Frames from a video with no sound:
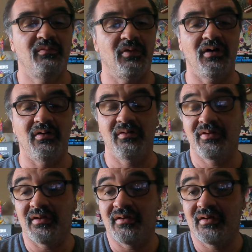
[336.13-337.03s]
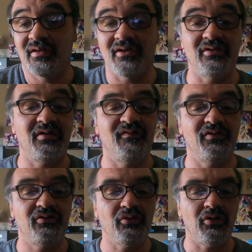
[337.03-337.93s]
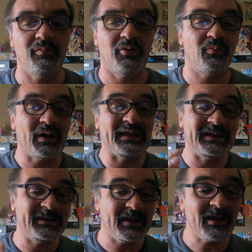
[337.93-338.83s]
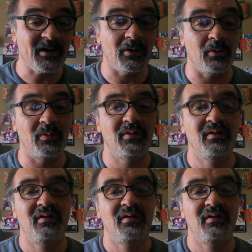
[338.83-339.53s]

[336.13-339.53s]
well, then that's a different story. But right now,